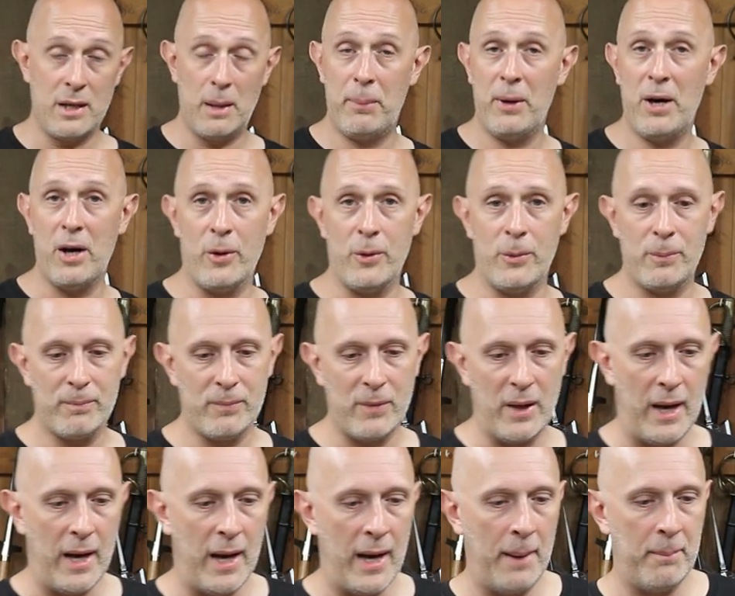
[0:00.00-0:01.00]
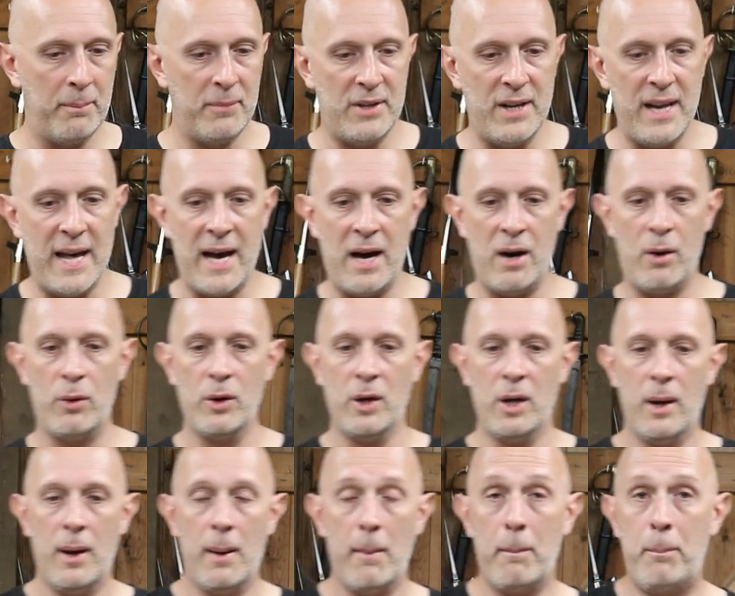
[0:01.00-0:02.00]
a bow. Um, now,
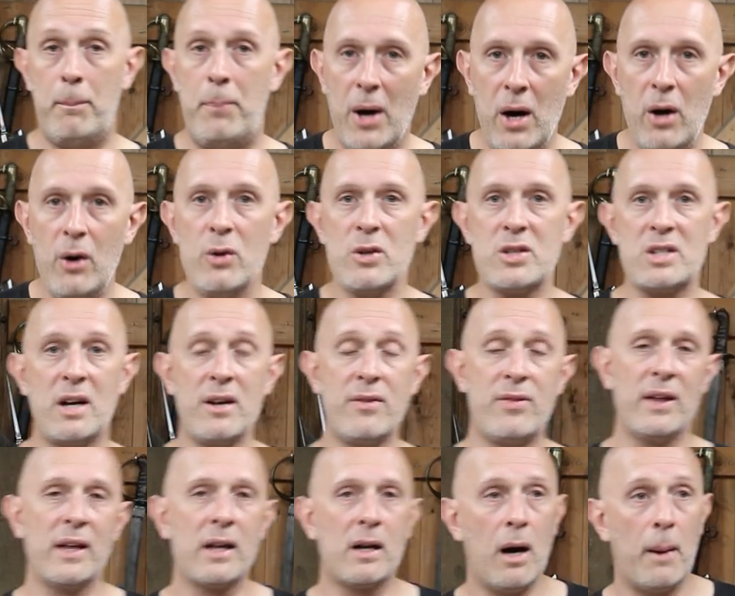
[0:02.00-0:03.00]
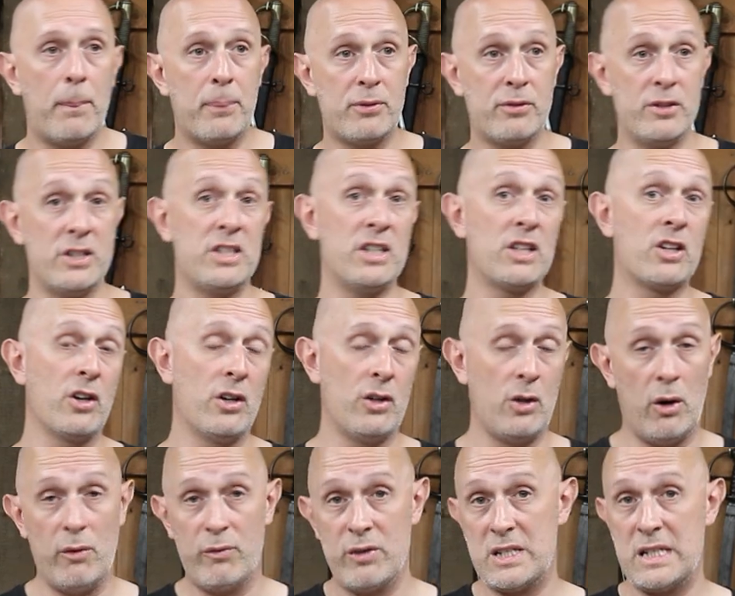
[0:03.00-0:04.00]
bows I think are pretty good.
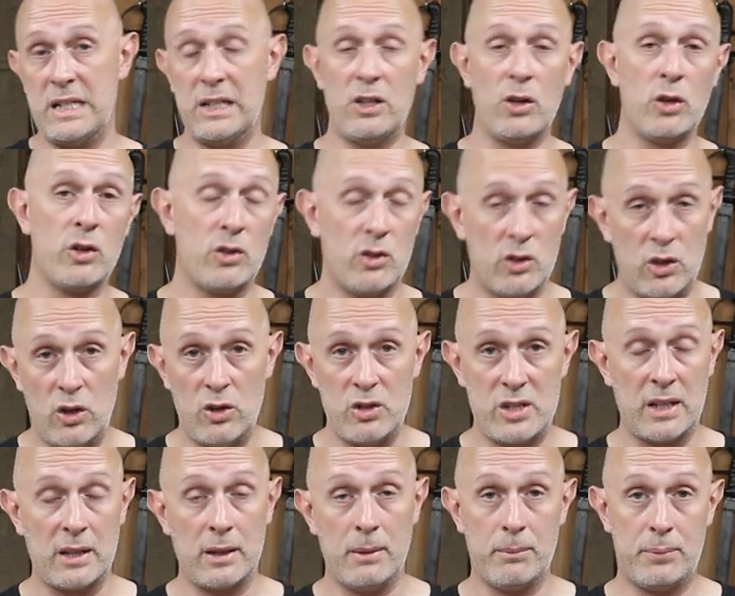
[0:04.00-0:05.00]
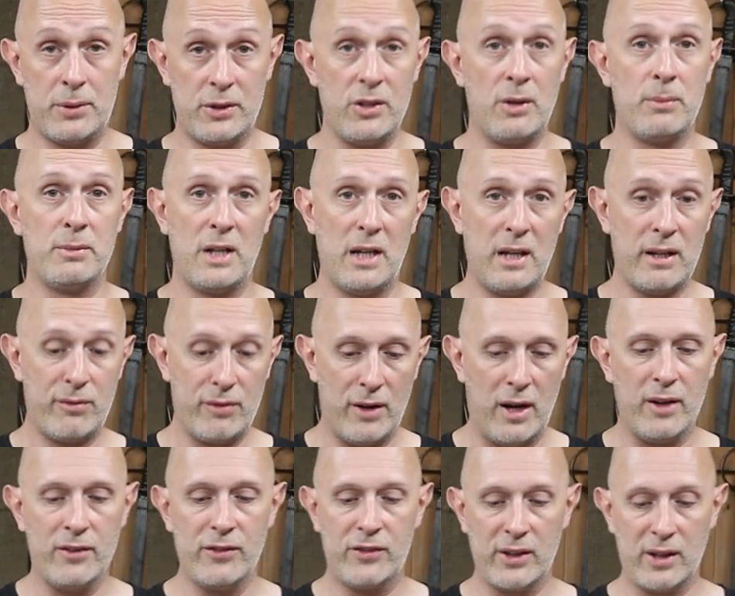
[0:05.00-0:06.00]
Obviously, you're using them predominantly for
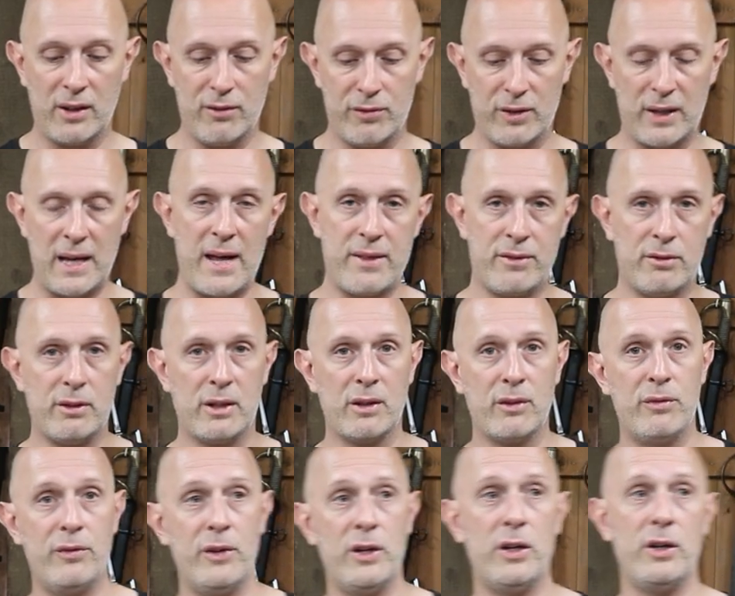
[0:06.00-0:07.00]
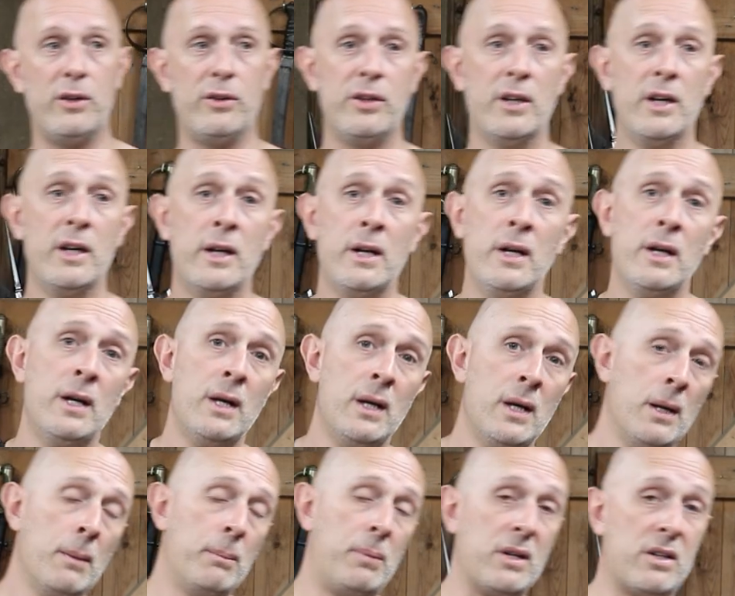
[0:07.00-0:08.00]
hunting and for gathering food.
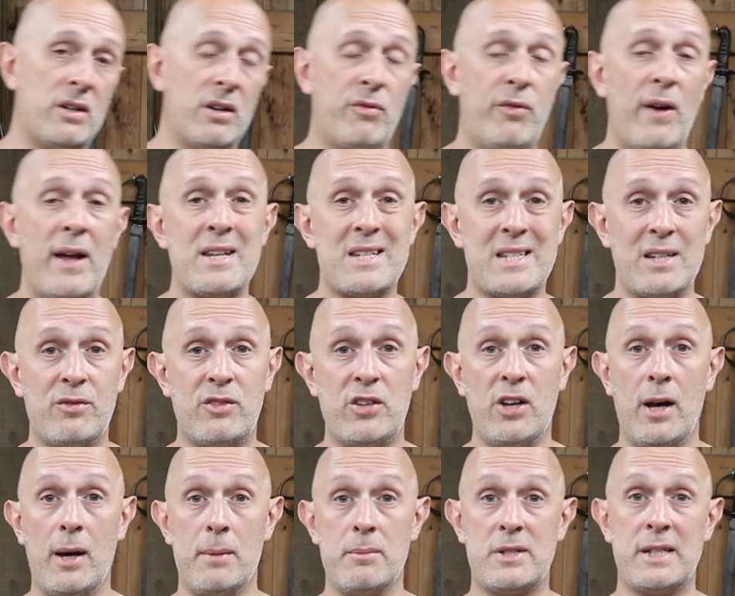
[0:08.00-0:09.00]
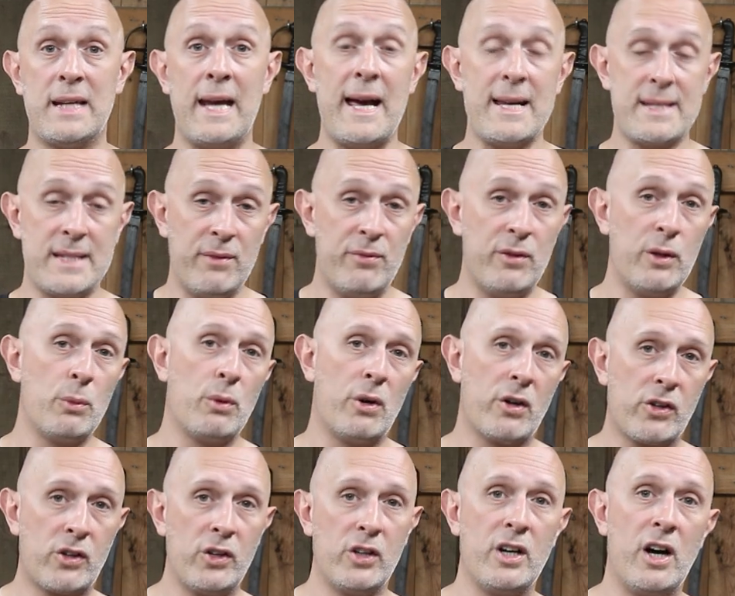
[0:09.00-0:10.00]
But defensive terms, yes, if you are
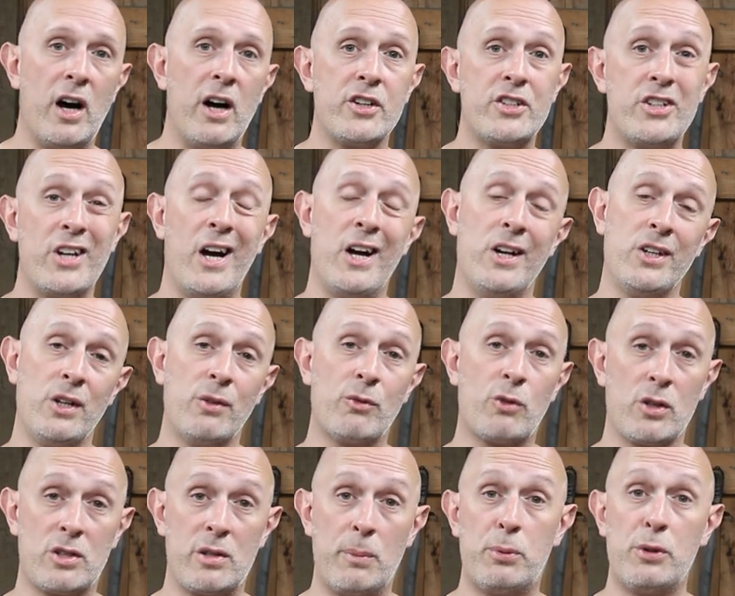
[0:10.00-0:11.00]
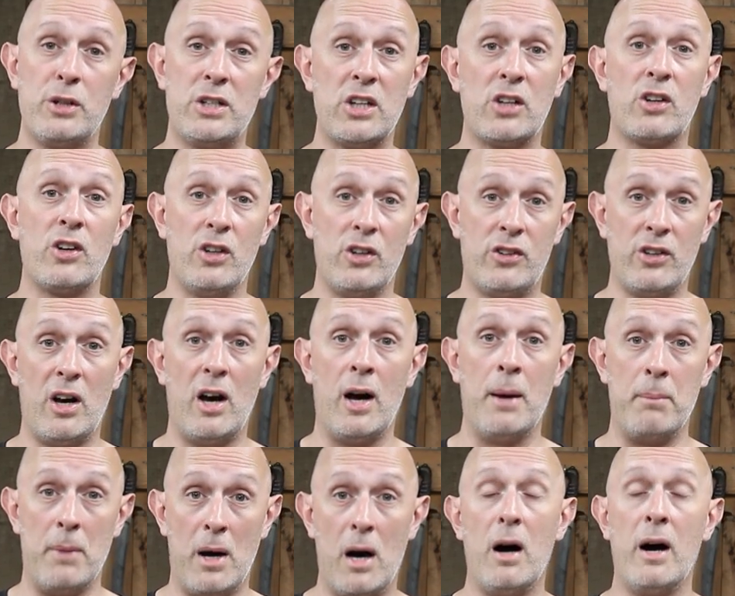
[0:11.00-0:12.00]
a good archer and you've got a pretty good
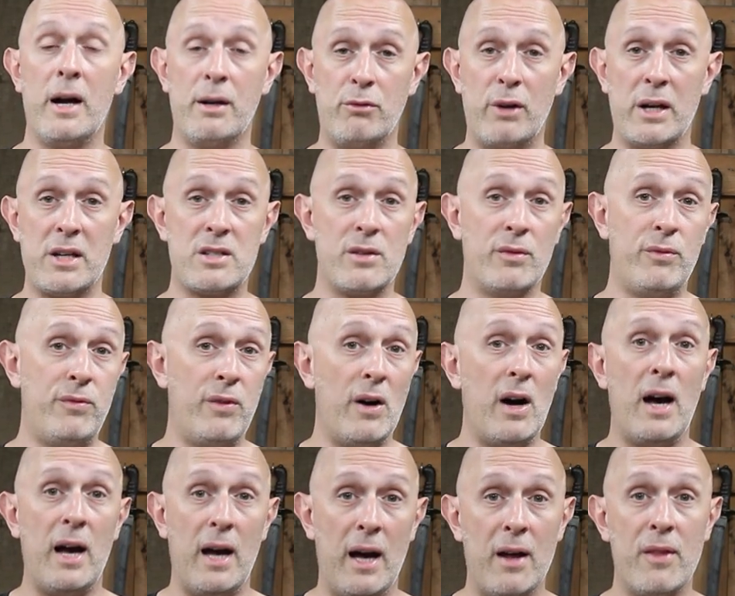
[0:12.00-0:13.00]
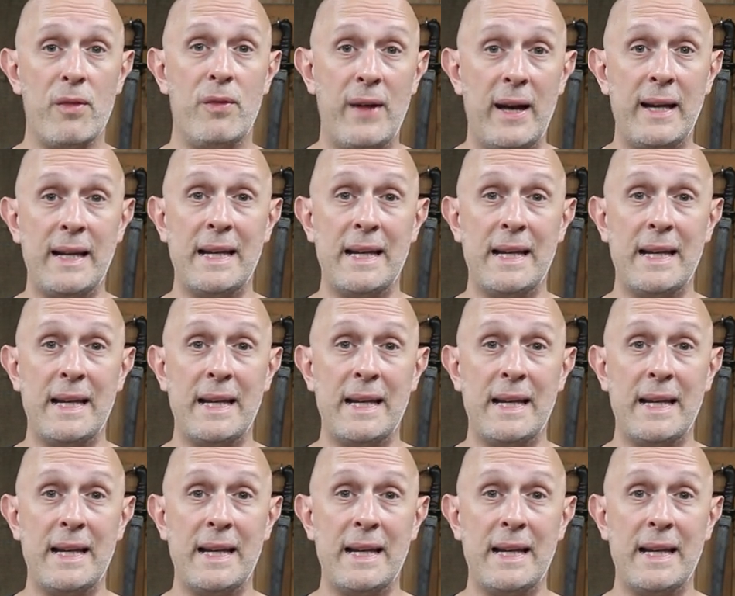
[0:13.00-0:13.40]
um, high rate of fire, then